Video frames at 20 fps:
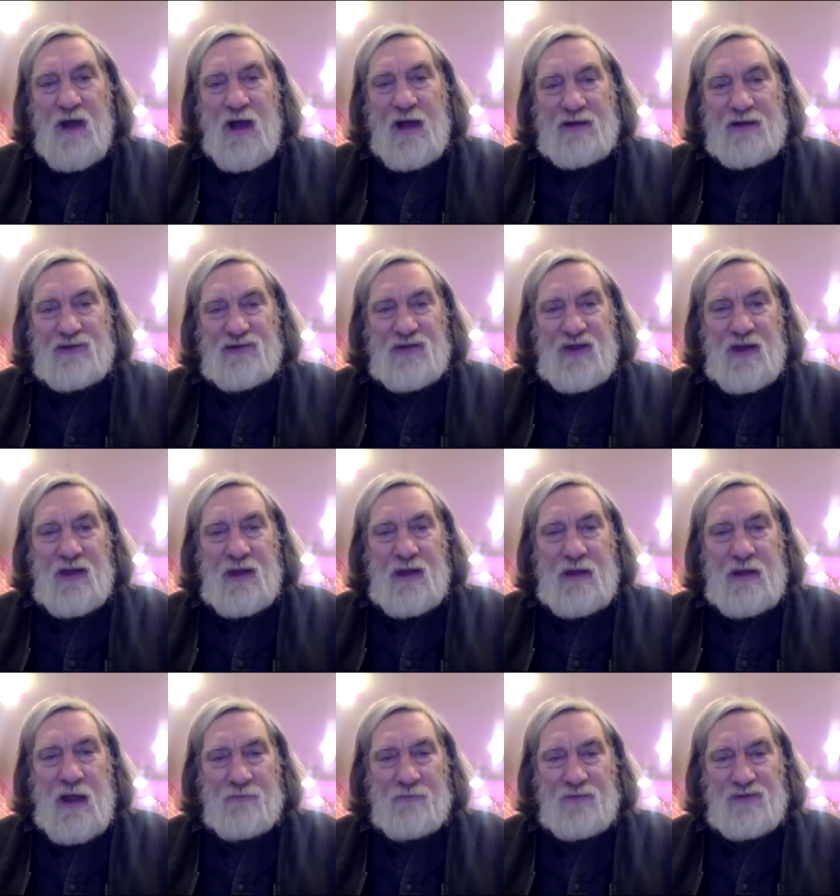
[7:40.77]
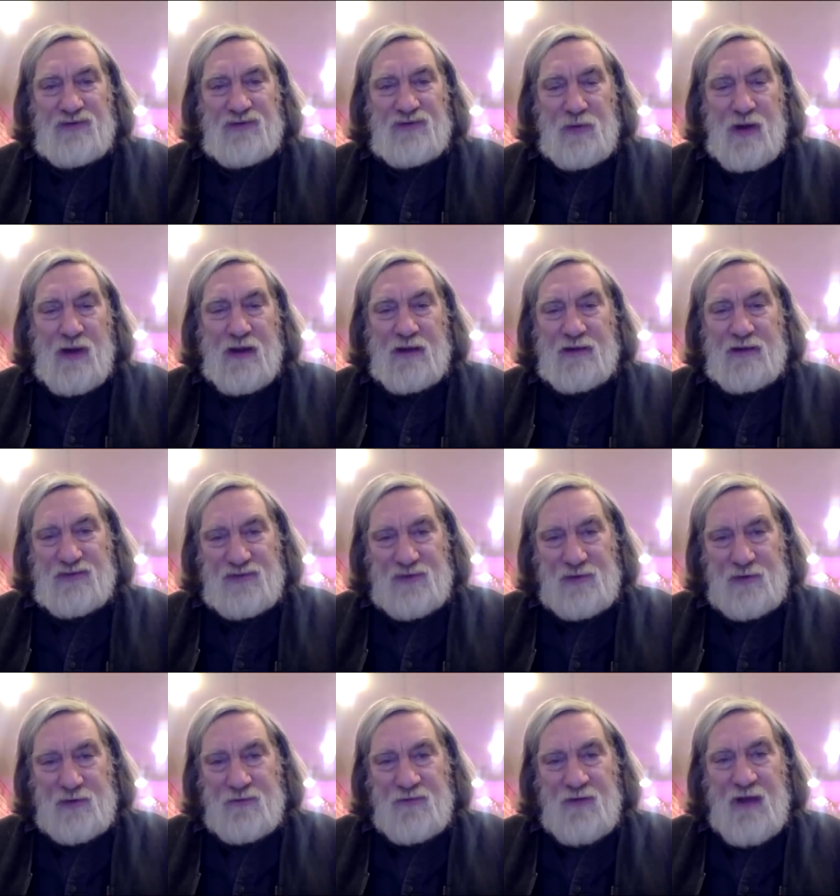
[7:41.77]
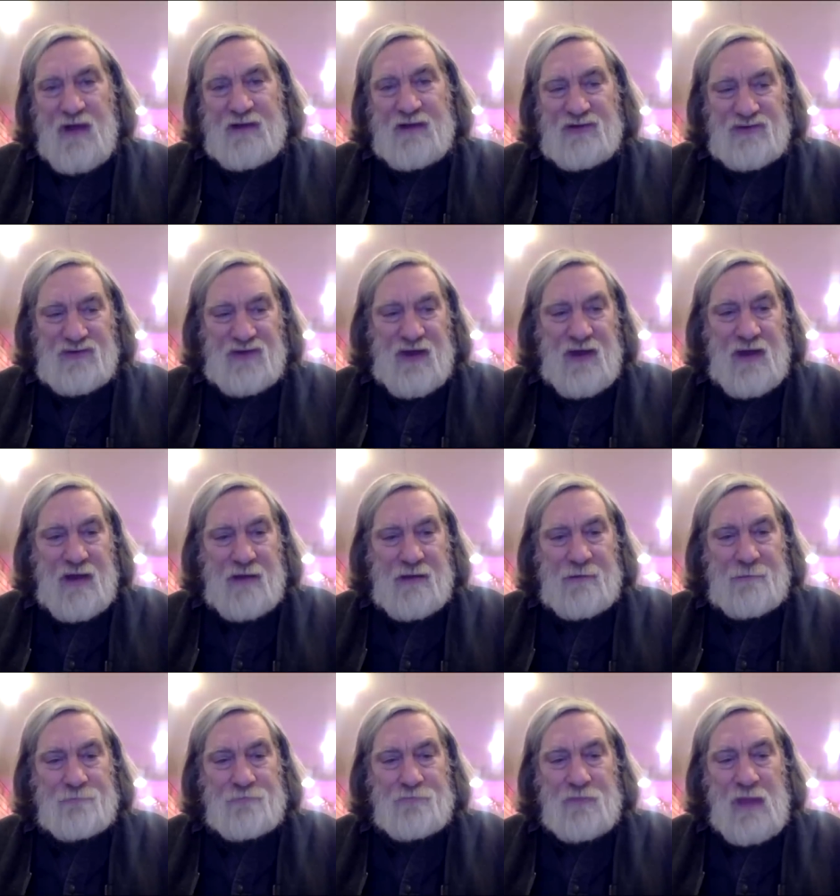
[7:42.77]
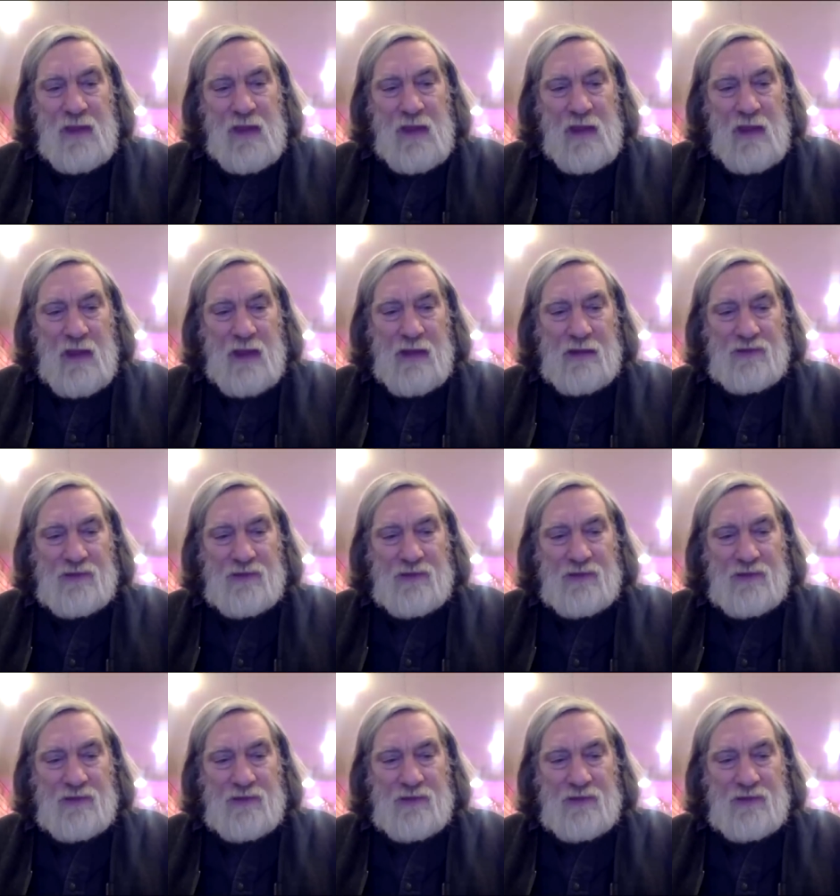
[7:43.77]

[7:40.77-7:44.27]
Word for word: certified seed every spring. And certified seed